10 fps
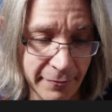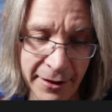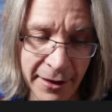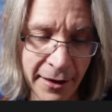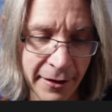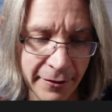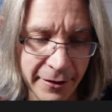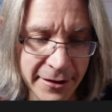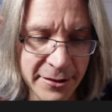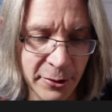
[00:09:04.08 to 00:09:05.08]
again,
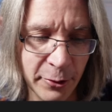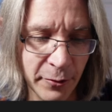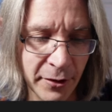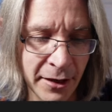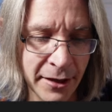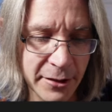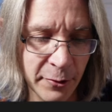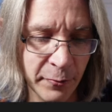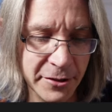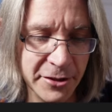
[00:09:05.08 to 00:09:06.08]
let's call that
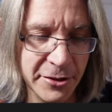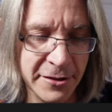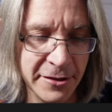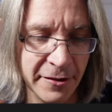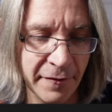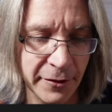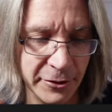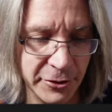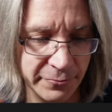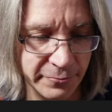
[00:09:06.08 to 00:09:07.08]
a reducer
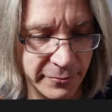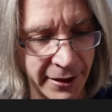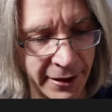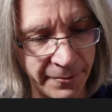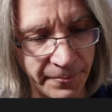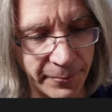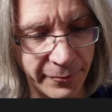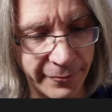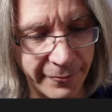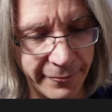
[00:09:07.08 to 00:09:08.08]
function. Okay.
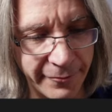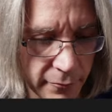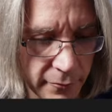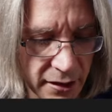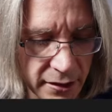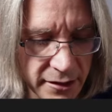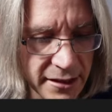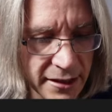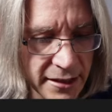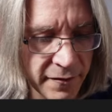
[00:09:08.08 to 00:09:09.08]

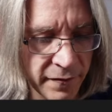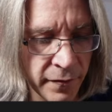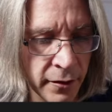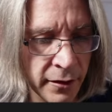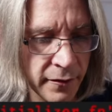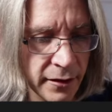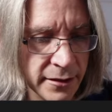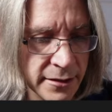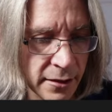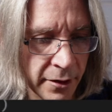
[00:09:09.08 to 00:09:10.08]
So let's define
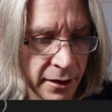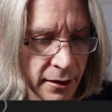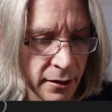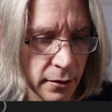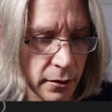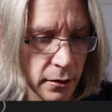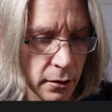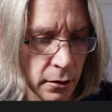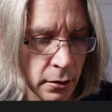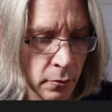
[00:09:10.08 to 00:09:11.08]
these up here.
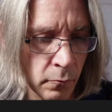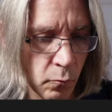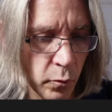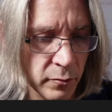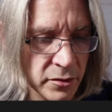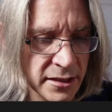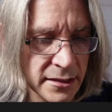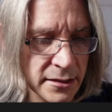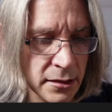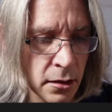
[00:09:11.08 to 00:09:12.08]
We will
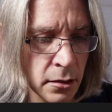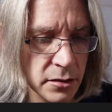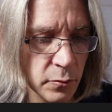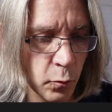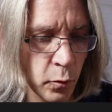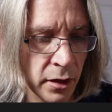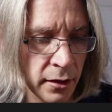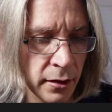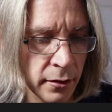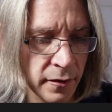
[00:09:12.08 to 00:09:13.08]
start
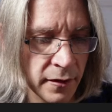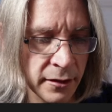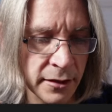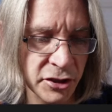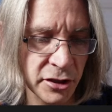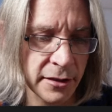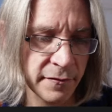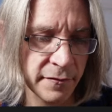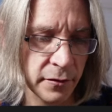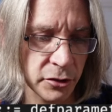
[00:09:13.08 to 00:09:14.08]
with the
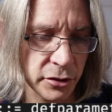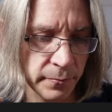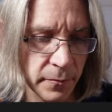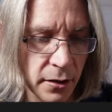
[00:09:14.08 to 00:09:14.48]
initializer function.